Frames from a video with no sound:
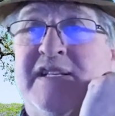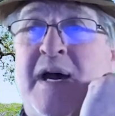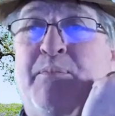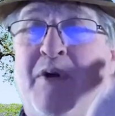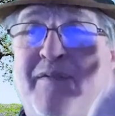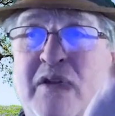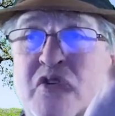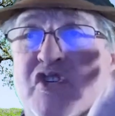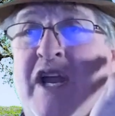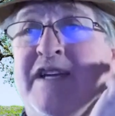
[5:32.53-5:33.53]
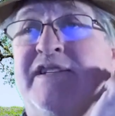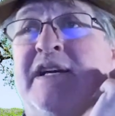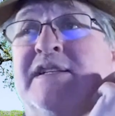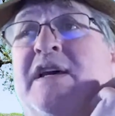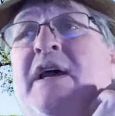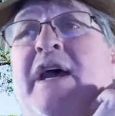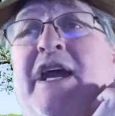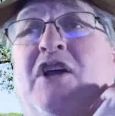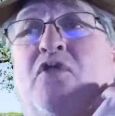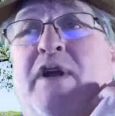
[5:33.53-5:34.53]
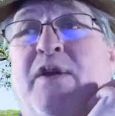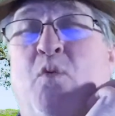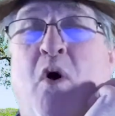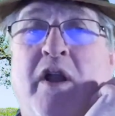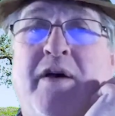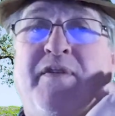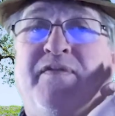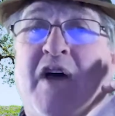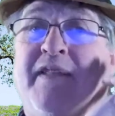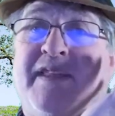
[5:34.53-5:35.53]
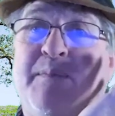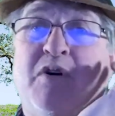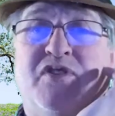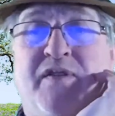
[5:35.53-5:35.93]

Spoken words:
up, revolutionize things, and create one of, if not the most